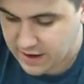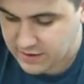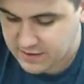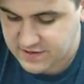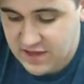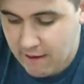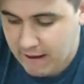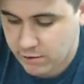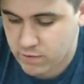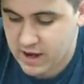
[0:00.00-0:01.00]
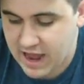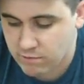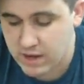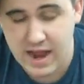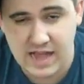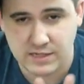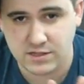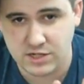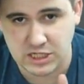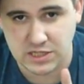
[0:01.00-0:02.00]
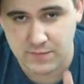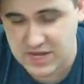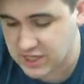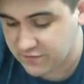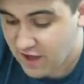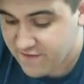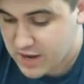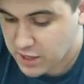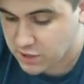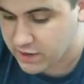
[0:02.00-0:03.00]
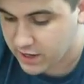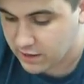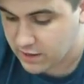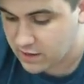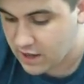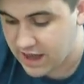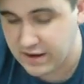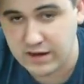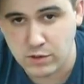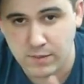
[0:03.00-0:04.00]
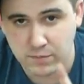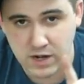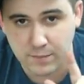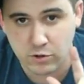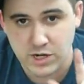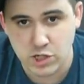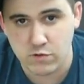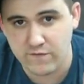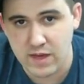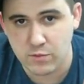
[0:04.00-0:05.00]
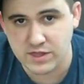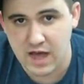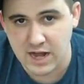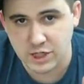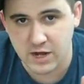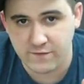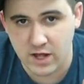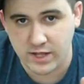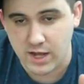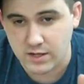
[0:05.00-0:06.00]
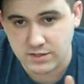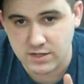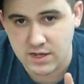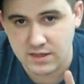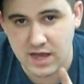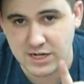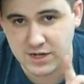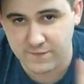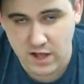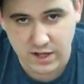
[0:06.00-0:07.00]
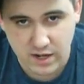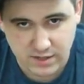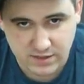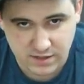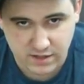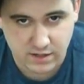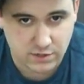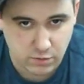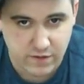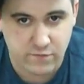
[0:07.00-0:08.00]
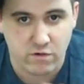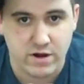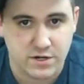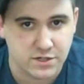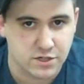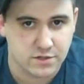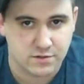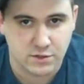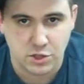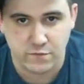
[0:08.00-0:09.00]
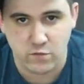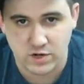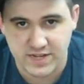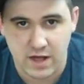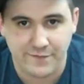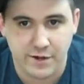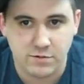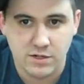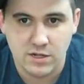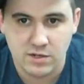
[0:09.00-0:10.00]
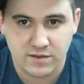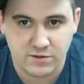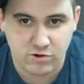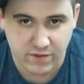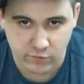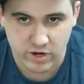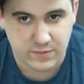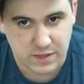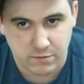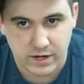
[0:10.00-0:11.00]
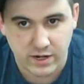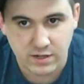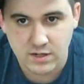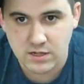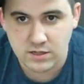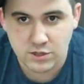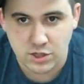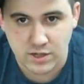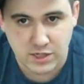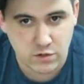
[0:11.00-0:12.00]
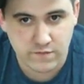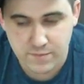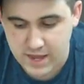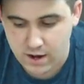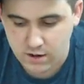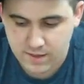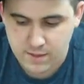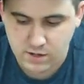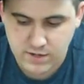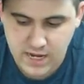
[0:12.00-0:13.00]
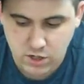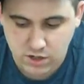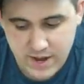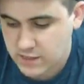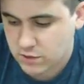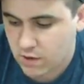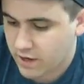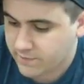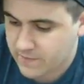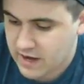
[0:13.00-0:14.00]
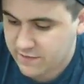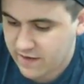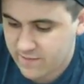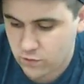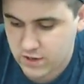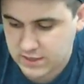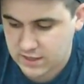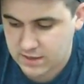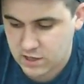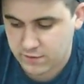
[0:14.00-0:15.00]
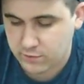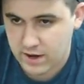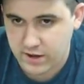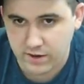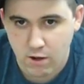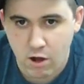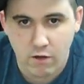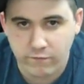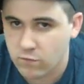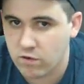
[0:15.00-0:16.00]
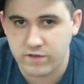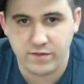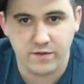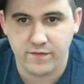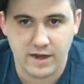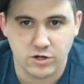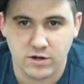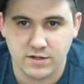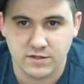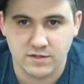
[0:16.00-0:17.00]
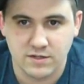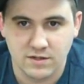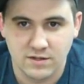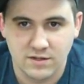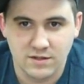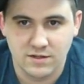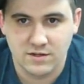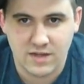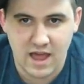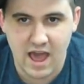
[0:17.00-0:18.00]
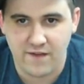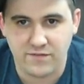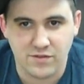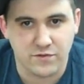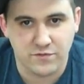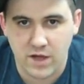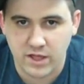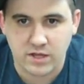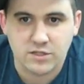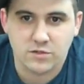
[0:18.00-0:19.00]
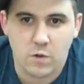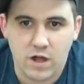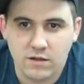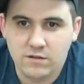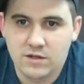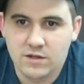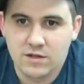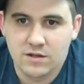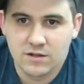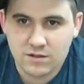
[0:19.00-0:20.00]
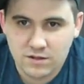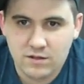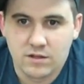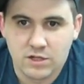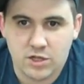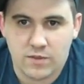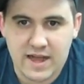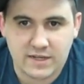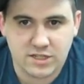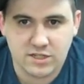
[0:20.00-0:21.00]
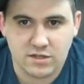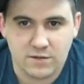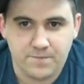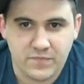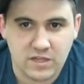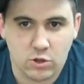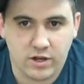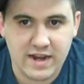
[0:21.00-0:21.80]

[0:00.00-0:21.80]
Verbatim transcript: And this is how I would run it. I'd run it as just the basic five-man unit, and then you up, can upgrade two of them with the Hotshot Volley Guns. The Hotshot Volley Gun is the 24-inch 2-4 salvo, strength 4 AP3. So you get two of them there, and then you take your command squad, 85 points, and then you upgrade all four of the veterans to have those volley guns as well. Oh, okay. So that's now you're talking. You're